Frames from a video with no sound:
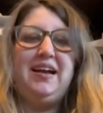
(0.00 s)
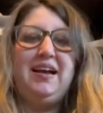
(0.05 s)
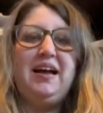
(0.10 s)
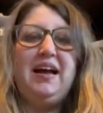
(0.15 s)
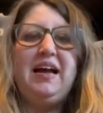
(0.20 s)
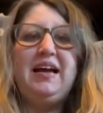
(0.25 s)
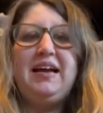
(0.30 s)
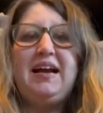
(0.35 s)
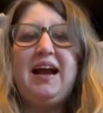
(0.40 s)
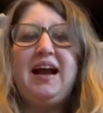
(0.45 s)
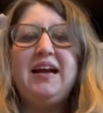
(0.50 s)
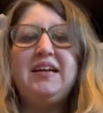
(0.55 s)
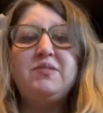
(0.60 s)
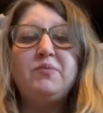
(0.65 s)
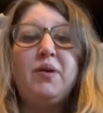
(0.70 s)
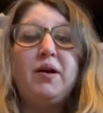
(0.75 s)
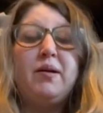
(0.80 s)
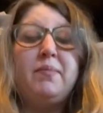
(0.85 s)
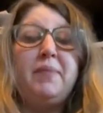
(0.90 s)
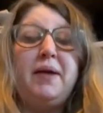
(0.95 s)
Hi guys,
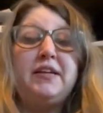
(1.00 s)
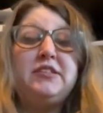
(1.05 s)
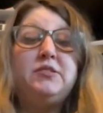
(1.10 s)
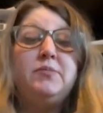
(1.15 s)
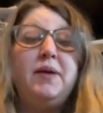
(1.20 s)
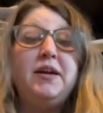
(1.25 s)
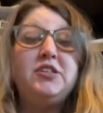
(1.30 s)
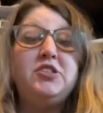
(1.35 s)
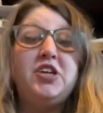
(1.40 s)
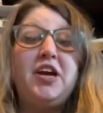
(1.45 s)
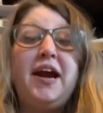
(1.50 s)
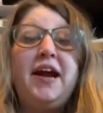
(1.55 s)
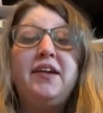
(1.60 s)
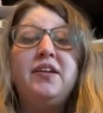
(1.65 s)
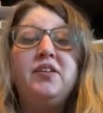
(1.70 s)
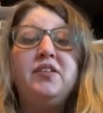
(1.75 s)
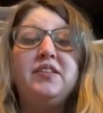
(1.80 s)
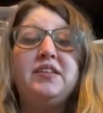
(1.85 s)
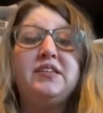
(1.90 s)
welcome back to my channel.